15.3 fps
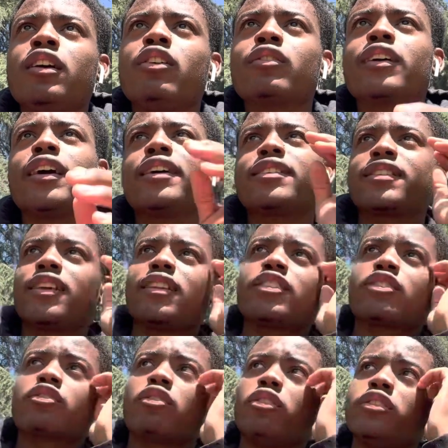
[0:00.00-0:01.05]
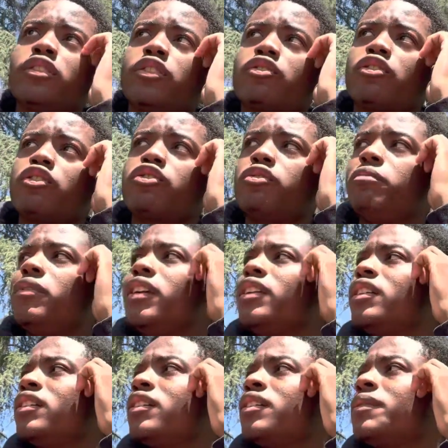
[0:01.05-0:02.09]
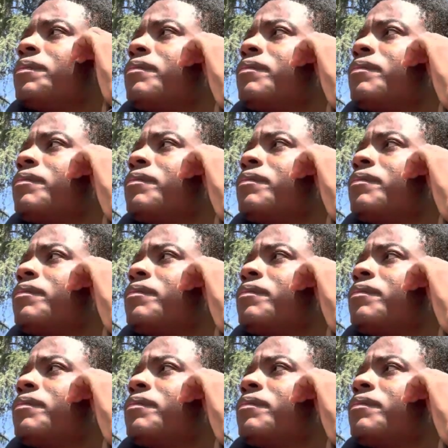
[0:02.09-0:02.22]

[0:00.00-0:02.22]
Okay, instead of scrolling on social media,